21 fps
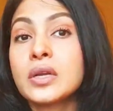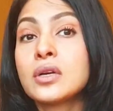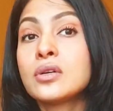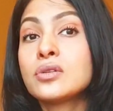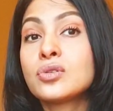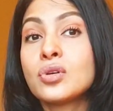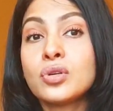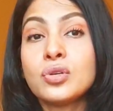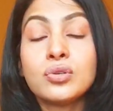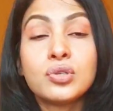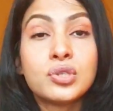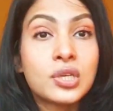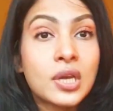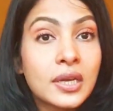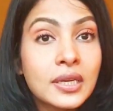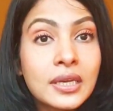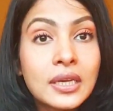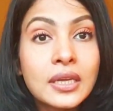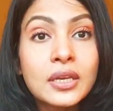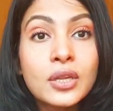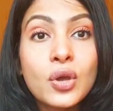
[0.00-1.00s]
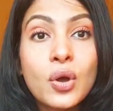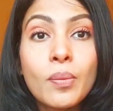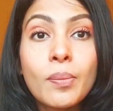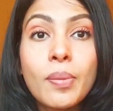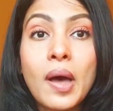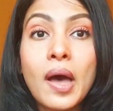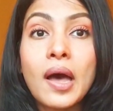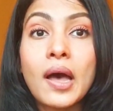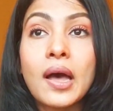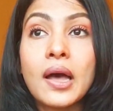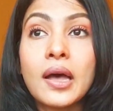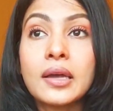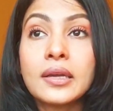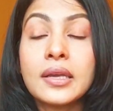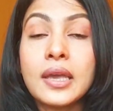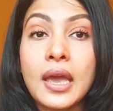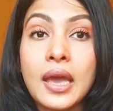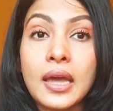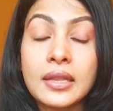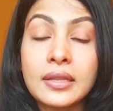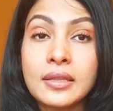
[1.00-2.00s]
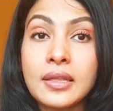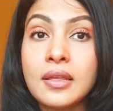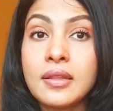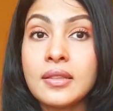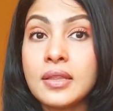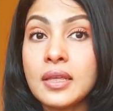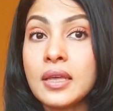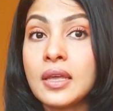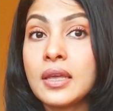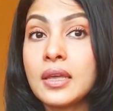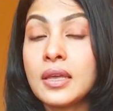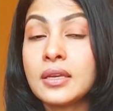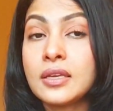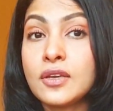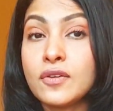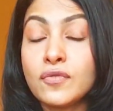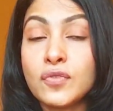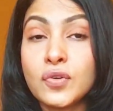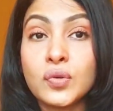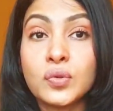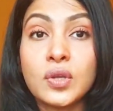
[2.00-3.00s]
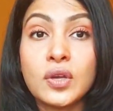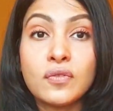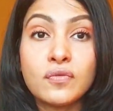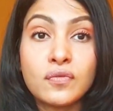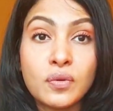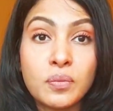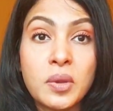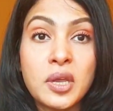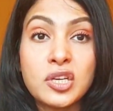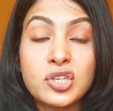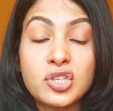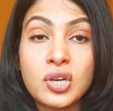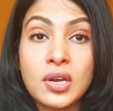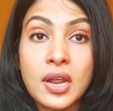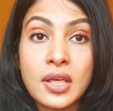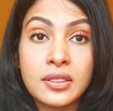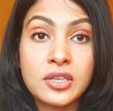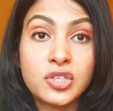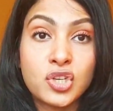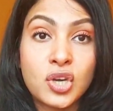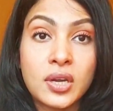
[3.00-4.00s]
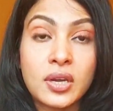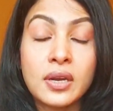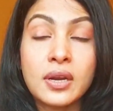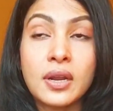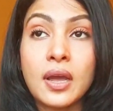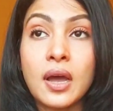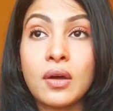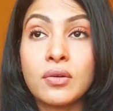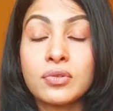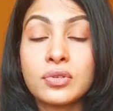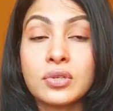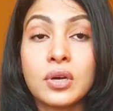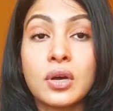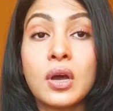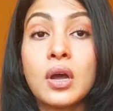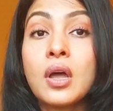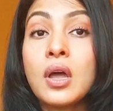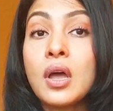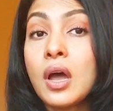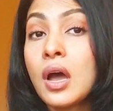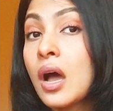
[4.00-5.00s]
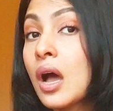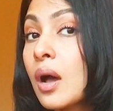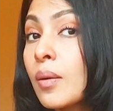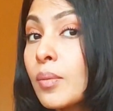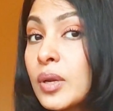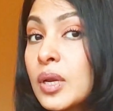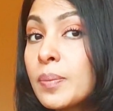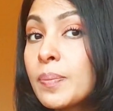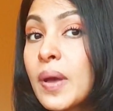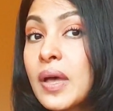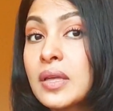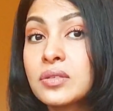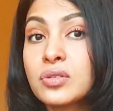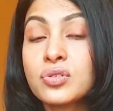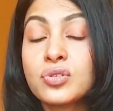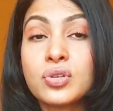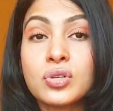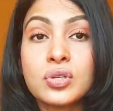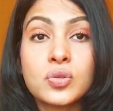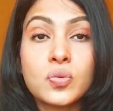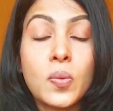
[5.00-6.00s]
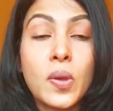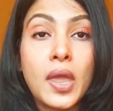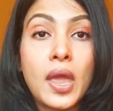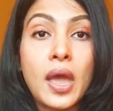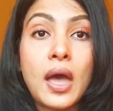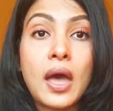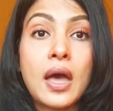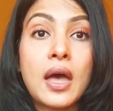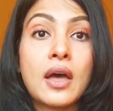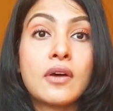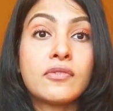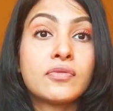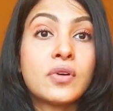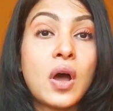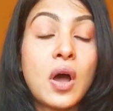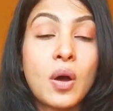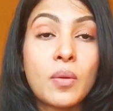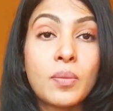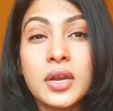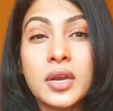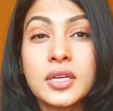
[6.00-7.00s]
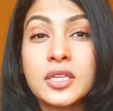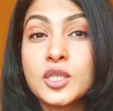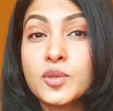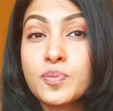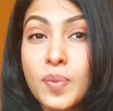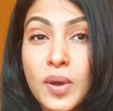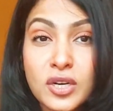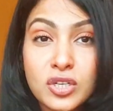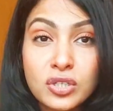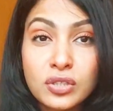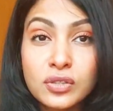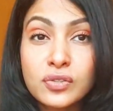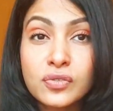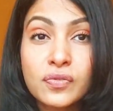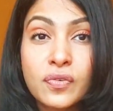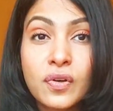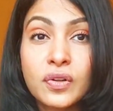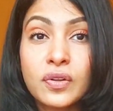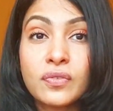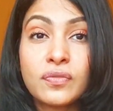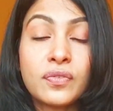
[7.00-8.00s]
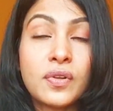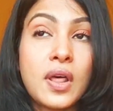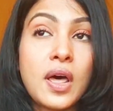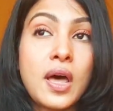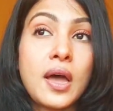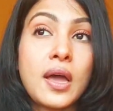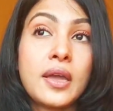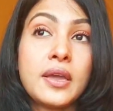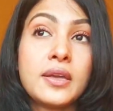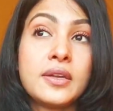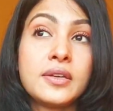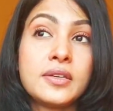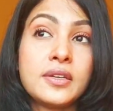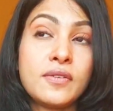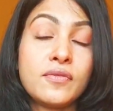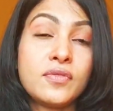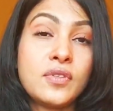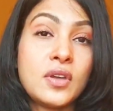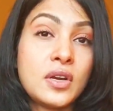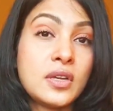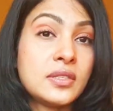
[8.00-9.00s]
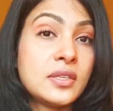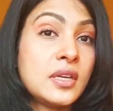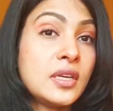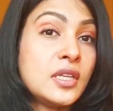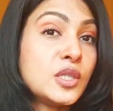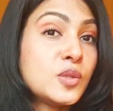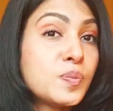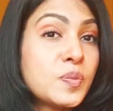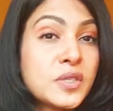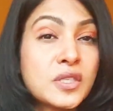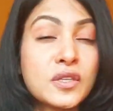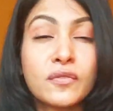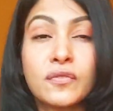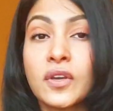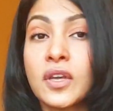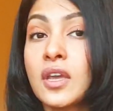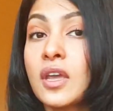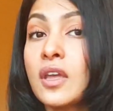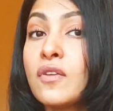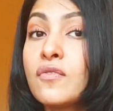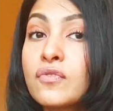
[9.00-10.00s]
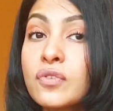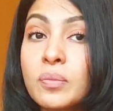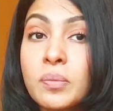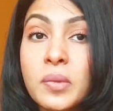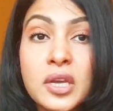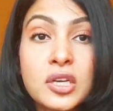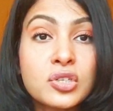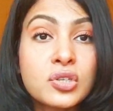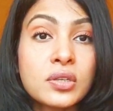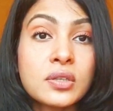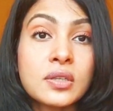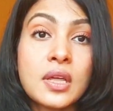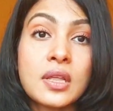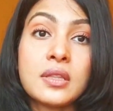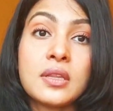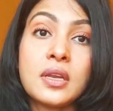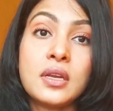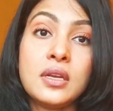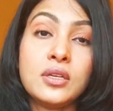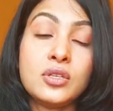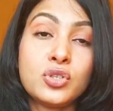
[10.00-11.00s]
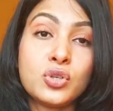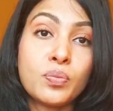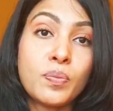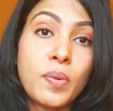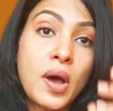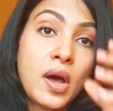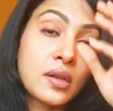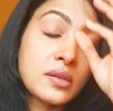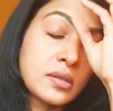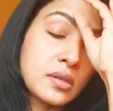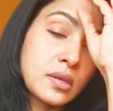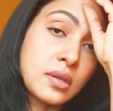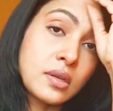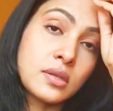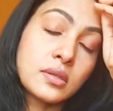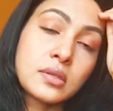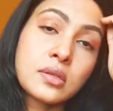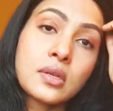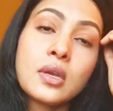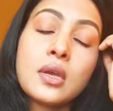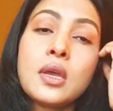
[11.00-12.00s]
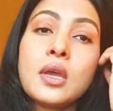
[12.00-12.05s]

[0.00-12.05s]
So you check in your bag, and then they give you the information at the check-in counter, how many passengers we have, how many specials for the flight, if there is any specific information that they need to pass us.